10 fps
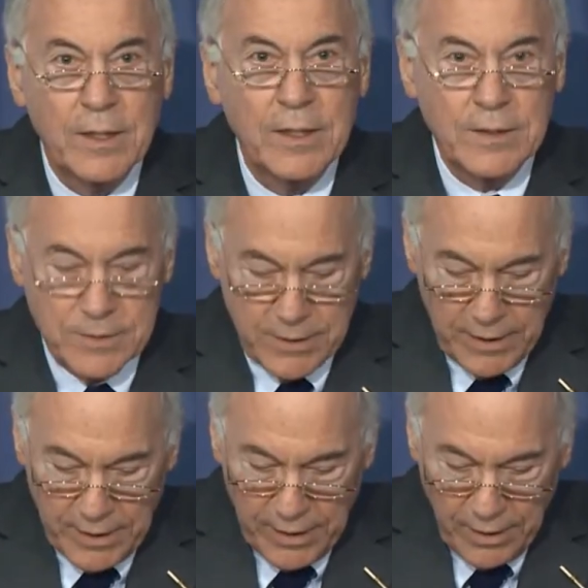is the
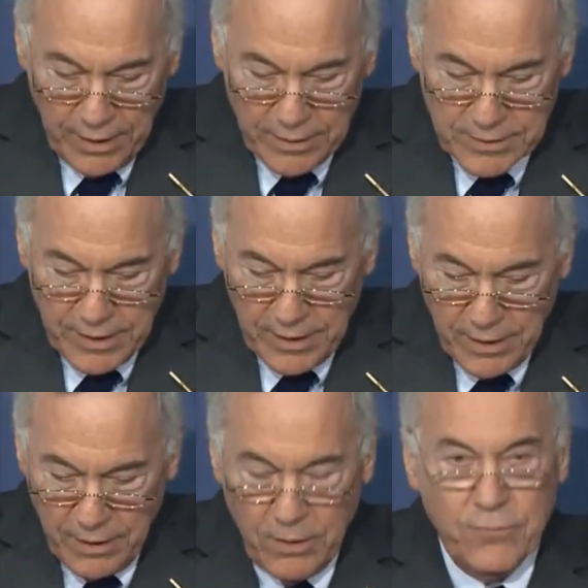Achilles
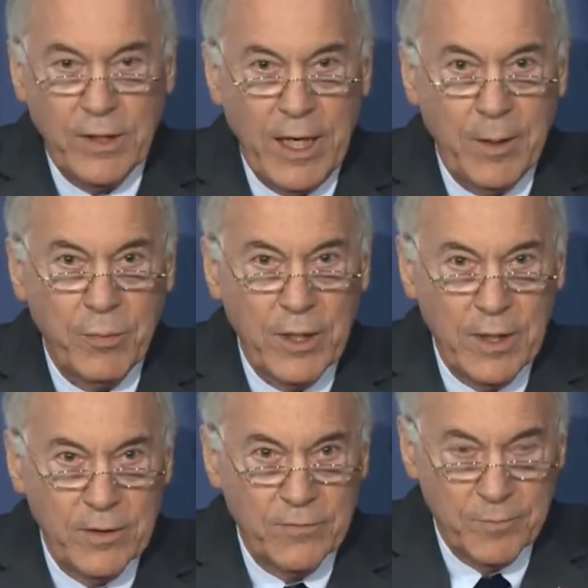heel of
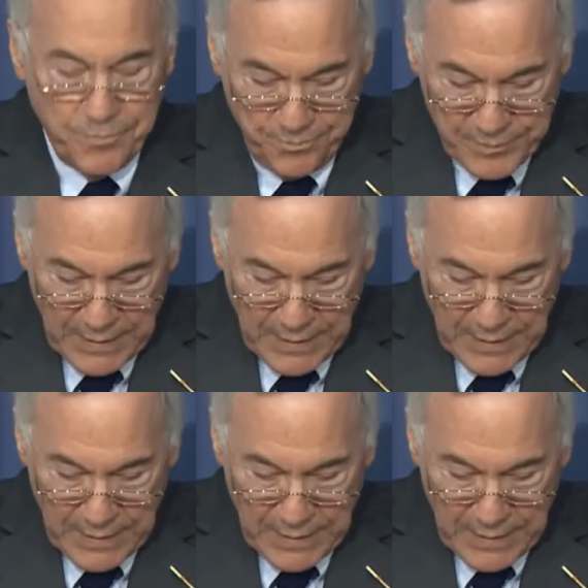capitalism.